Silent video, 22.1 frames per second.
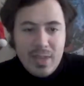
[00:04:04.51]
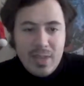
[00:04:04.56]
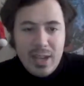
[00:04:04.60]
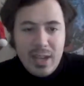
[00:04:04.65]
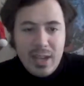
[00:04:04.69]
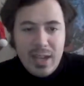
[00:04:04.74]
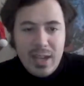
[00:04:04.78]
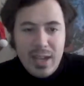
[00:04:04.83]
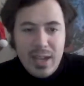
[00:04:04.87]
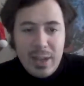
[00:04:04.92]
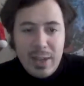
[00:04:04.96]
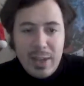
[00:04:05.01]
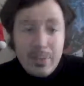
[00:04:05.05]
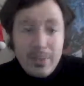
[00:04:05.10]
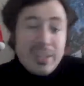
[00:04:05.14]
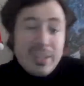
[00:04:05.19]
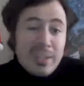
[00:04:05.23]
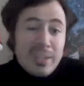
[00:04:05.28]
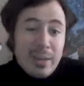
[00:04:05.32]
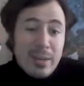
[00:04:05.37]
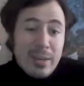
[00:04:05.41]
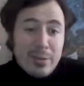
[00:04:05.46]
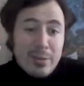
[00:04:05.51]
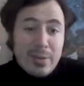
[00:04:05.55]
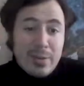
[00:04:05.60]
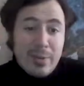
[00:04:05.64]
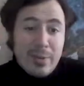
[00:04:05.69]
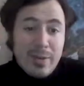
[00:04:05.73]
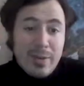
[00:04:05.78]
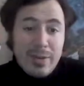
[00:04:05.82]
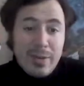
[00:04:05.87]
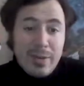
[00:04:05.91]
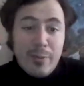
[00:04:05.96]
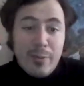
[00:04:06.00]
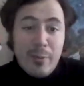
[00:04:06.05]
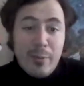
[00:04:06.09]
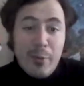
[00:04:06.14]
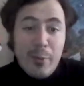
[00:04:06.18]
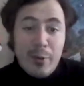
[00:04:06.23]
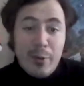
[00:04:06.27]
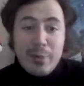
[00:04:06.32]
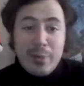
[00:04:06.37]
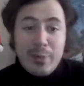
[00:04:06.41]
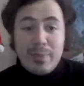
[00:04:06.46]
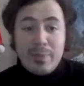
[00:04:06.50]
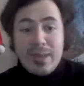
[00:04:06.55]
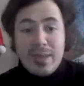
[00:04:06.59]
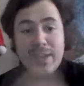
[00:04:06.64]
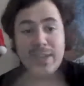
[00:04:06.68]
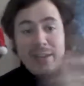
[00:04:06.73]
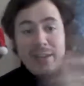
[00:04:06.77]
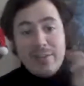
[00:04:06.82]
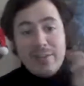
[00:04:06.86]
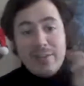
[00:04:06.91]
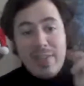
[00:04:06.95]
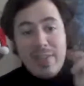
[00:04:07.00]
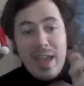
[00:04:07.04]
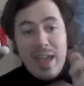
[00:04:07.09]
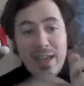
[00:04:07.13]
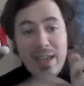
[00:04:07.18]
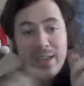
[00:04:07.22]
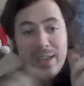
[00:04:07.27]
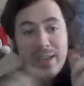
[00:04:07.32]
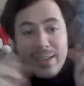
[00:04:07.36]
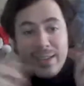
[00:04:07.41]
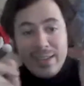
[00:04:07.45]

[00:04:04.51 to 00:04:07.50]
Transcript: Originally, I was gonna put a little more at the beginning of that.